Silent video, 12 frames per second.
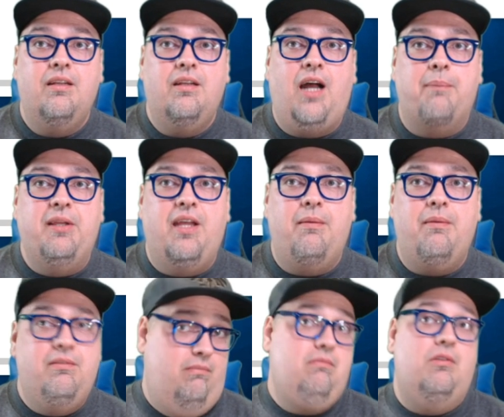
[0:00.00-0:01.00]
copy that
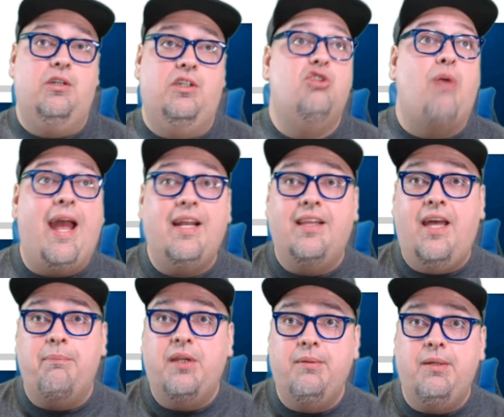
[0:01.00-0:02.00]
or drag that
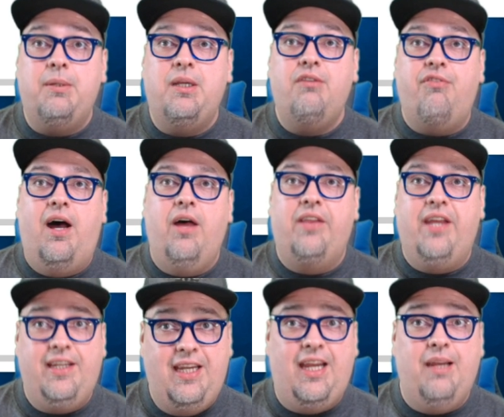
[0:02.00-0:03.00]
PVP file,
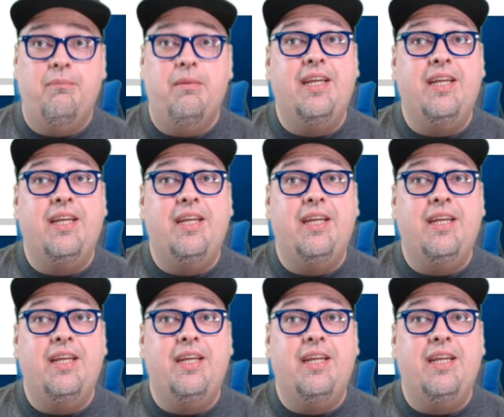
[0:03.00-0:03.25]
that game,